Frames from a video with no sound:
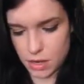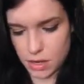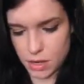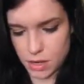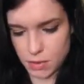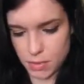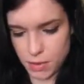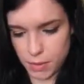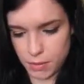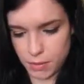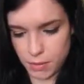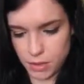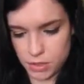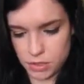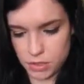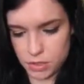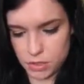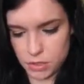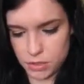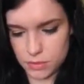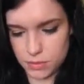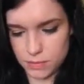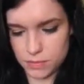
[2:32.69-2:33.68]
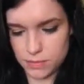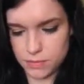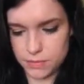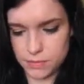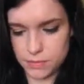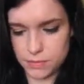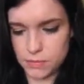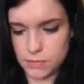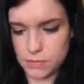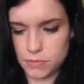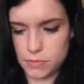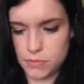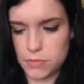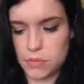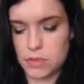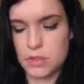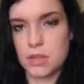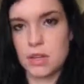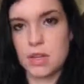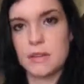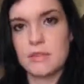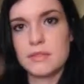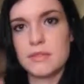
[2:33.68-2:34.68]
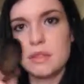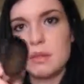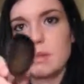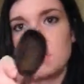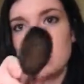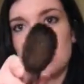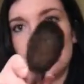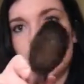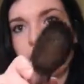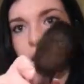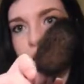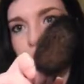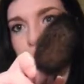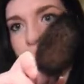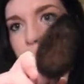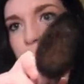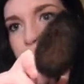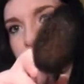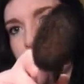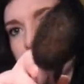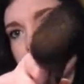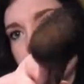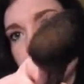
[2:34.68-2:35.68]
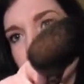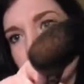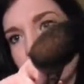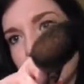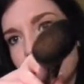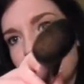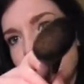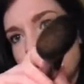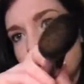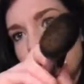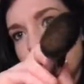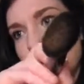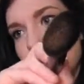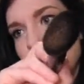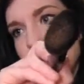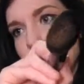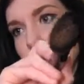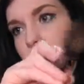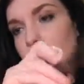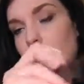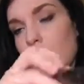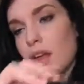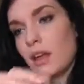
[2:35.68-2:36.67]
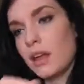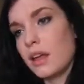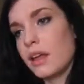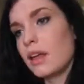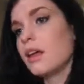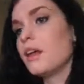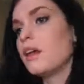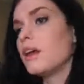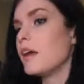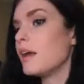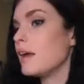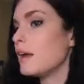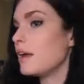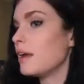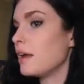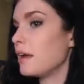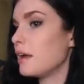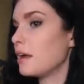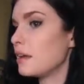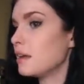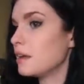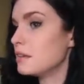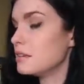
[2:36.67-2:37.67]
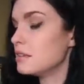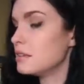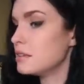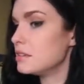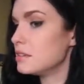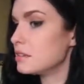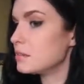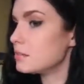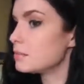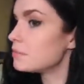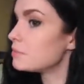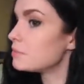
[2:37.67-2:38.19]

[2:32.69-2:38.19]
on my brush. So I have some on my brush just a little bit. And